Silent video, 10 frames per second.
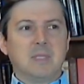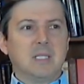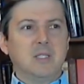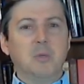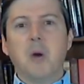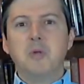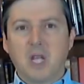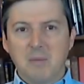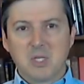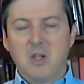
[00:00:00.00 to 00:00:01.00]
pneumonia
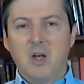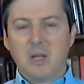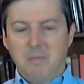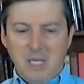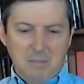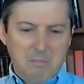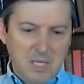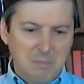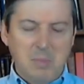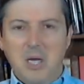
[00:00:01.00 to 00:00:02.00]
comes along
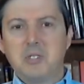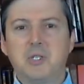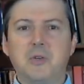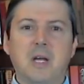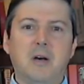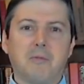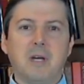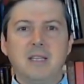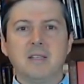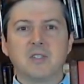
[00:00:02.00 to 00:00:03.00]
and punches your health
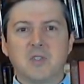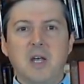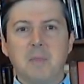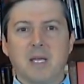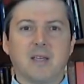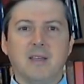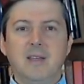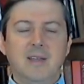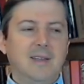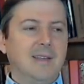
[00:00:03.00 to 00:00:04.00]
right in the stomach,
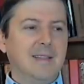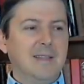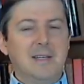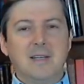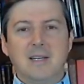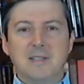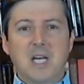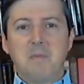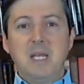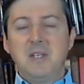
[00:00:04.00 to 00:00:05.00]
and then
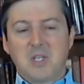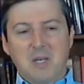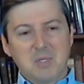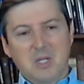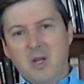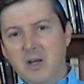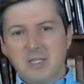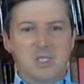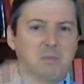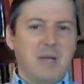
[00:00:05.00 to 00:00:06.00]
diabetes comes along
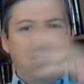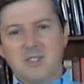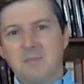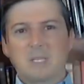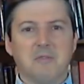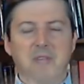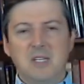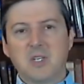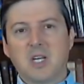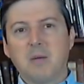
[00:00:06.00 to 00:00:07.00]
and smacks him in the
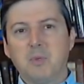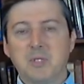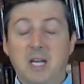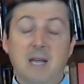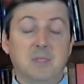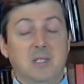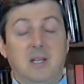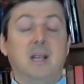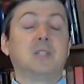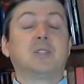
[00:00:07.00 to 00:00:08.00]
face a couple times, and the
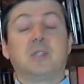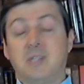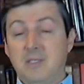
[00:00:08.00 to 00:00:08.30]
guy's just,